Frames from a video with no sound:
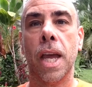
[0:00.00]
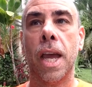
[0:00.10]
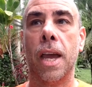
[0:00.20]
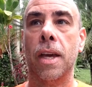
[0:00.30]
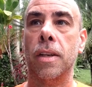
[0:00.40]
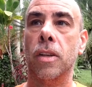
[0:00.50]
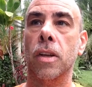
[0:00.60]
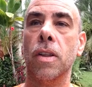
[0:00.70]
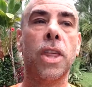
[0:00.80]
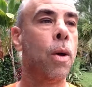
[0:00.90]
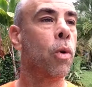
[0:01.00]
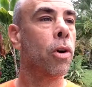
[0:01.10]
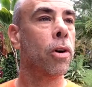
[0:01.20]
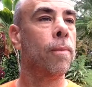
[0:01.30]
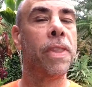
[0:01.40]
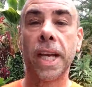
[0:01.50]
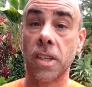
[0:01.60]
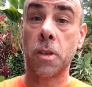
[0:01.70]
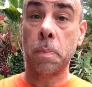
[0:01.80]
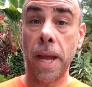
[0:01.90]
and they were
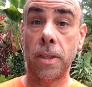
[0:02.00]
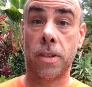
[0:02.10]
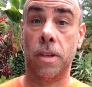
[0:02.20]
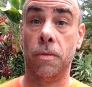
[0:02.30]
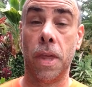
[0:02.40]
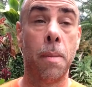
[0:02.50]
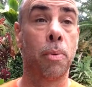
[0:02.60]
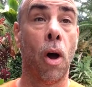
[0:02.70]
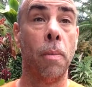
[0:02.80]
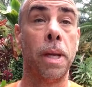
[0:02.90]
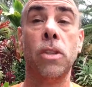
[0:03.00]
expansive. They brought me